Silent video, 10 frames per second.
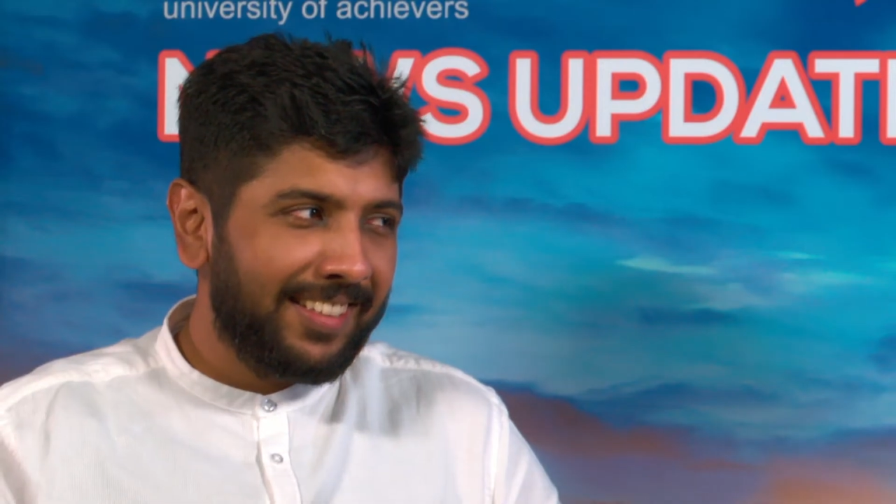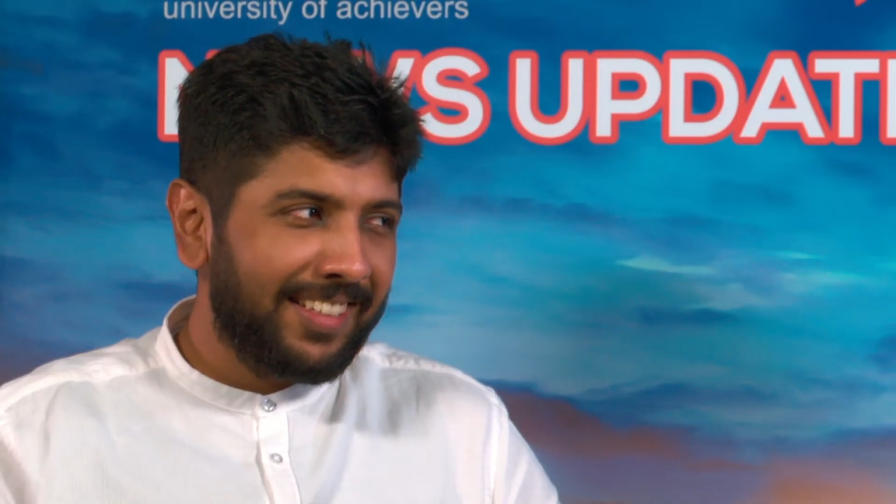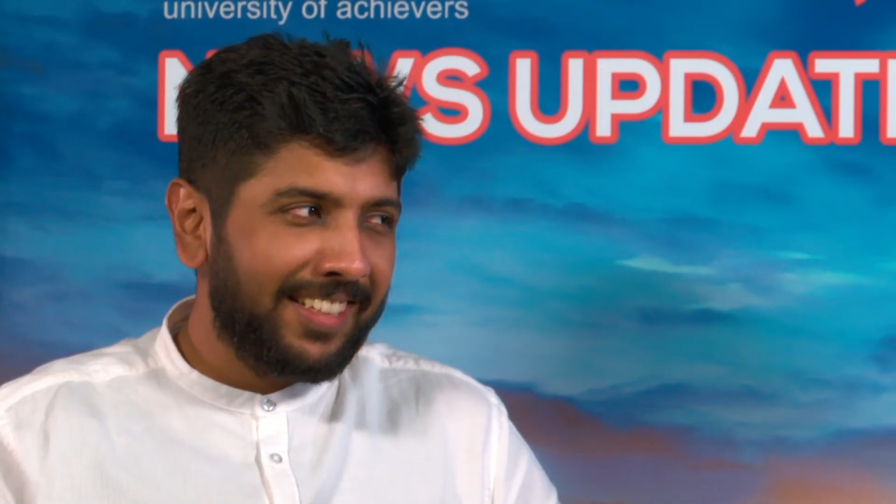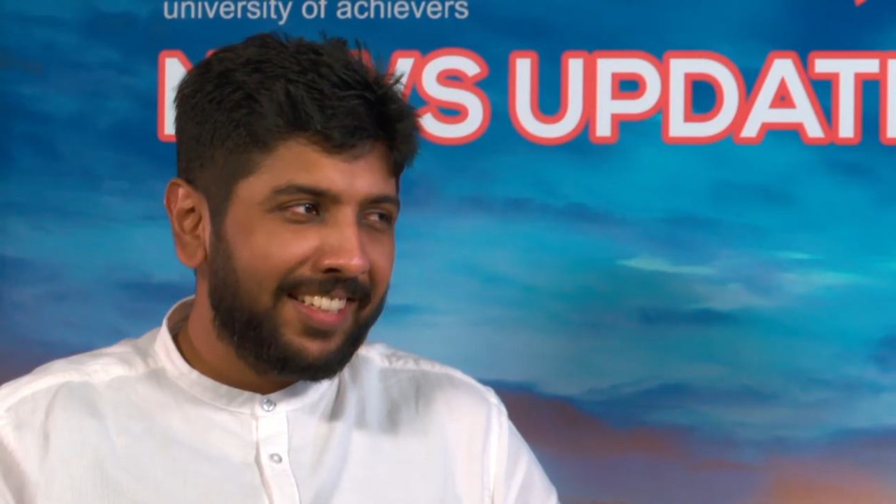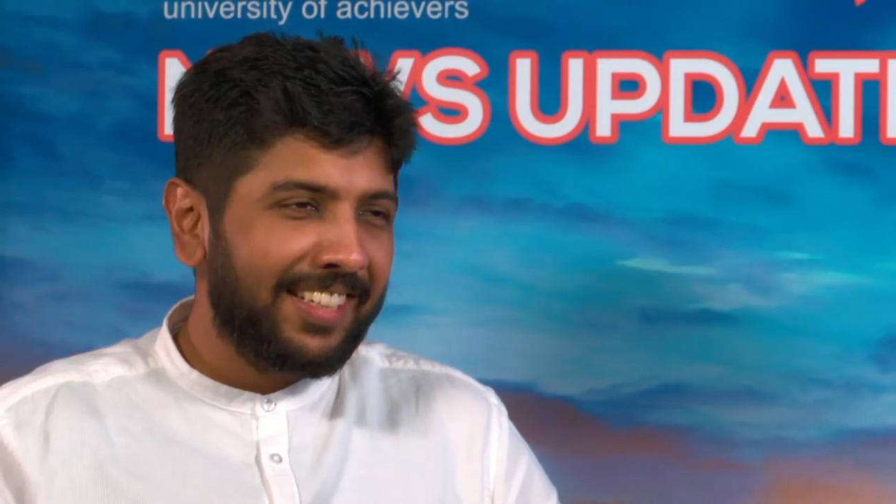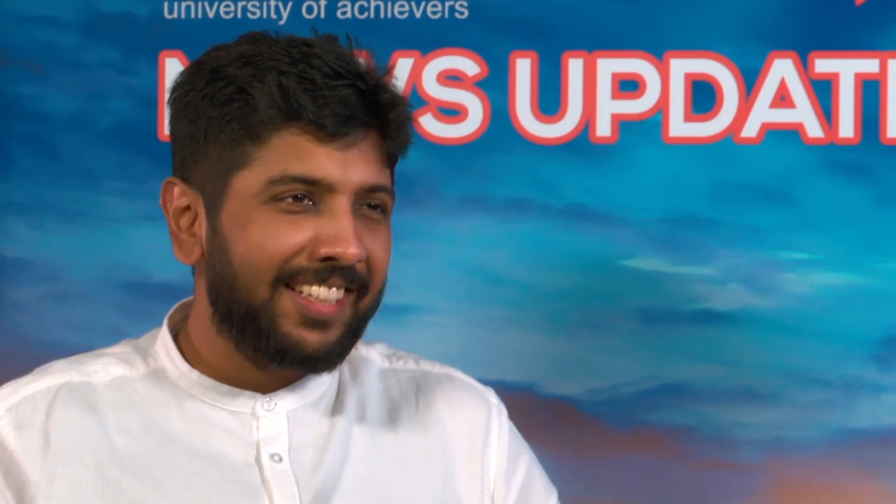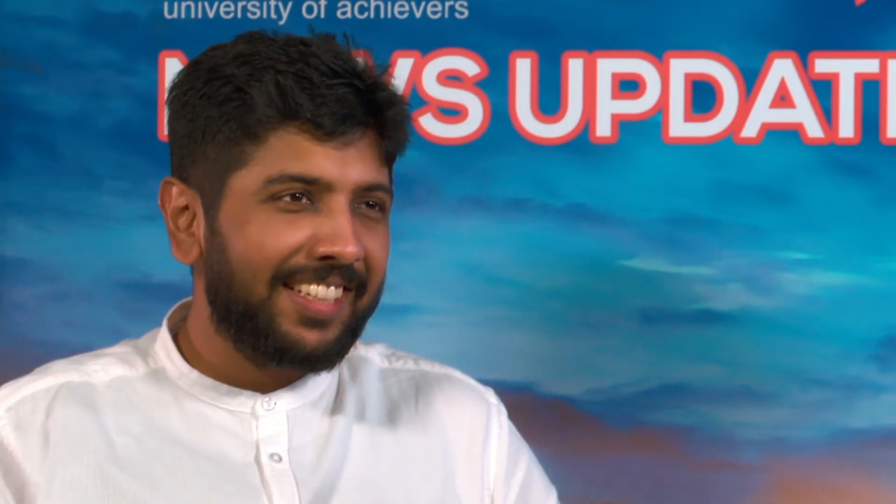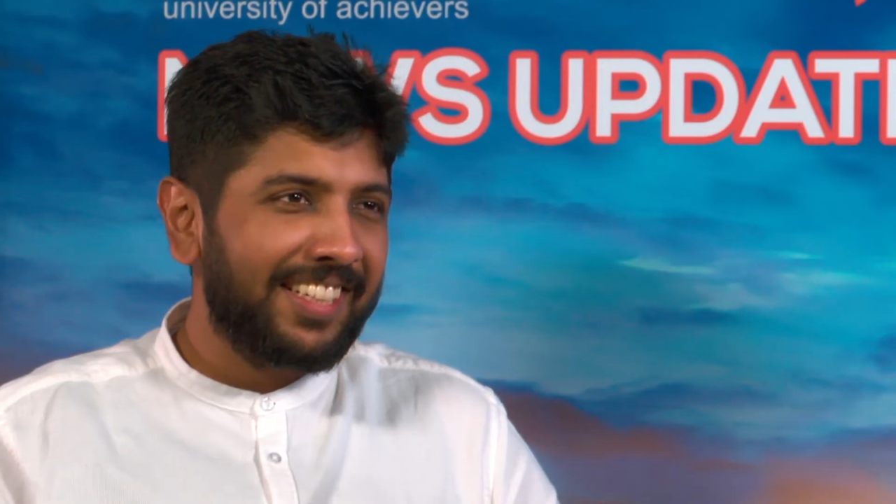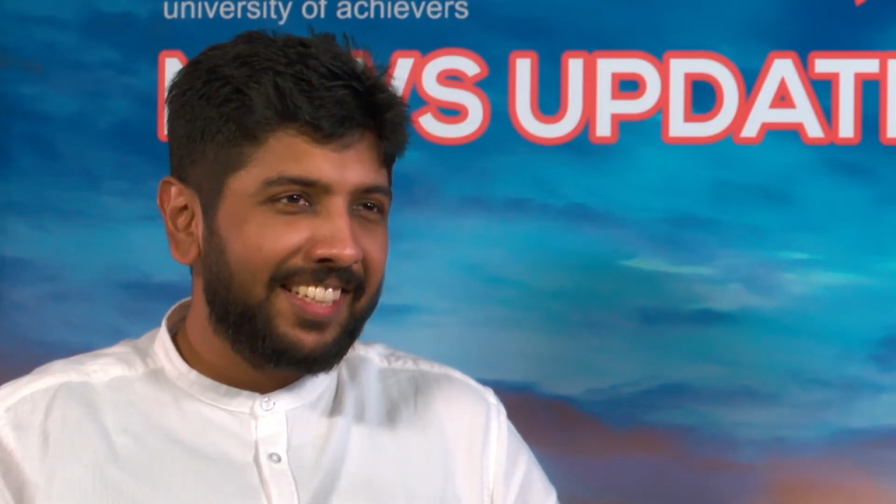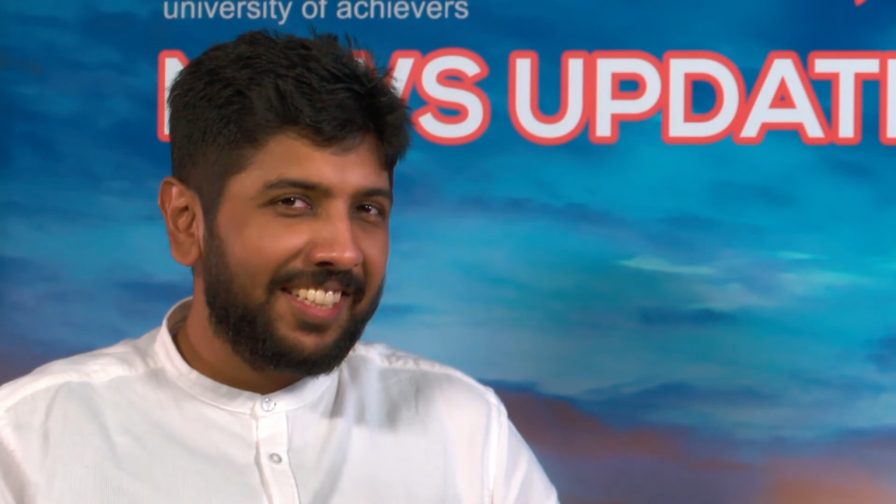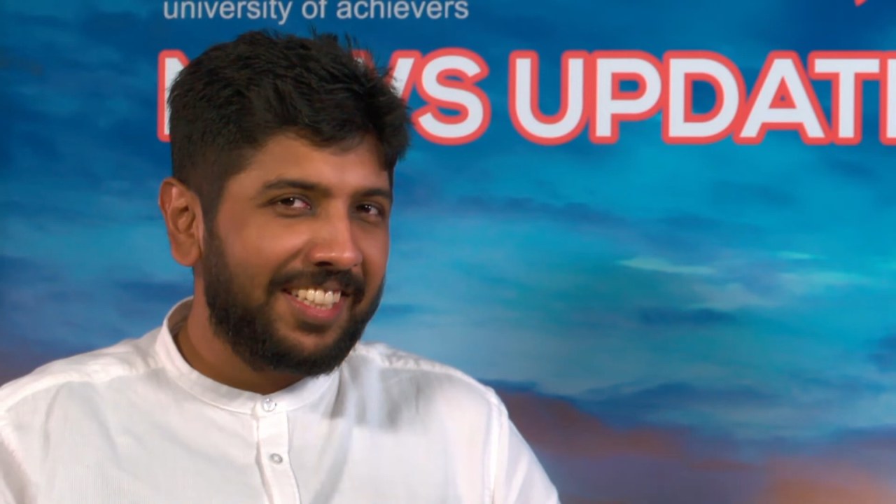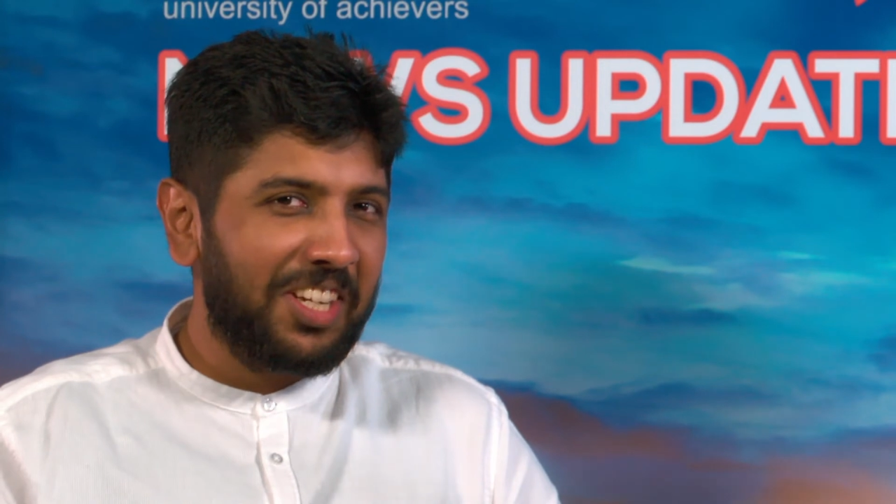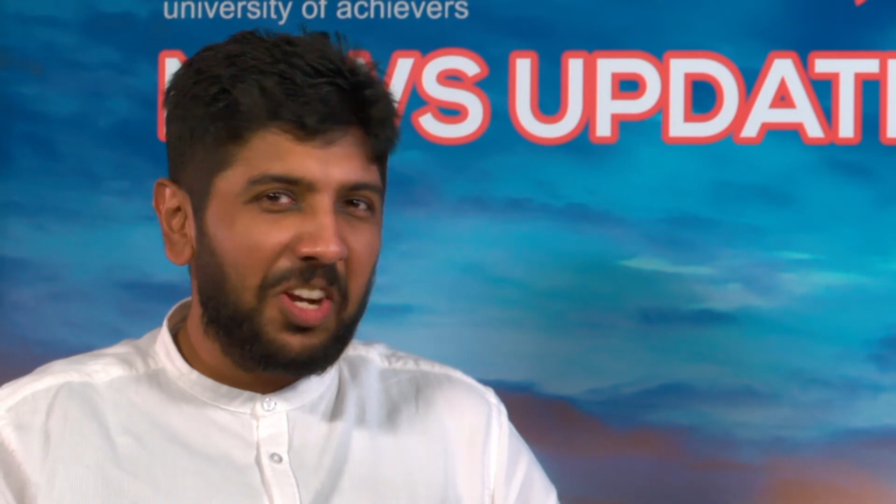you, it's going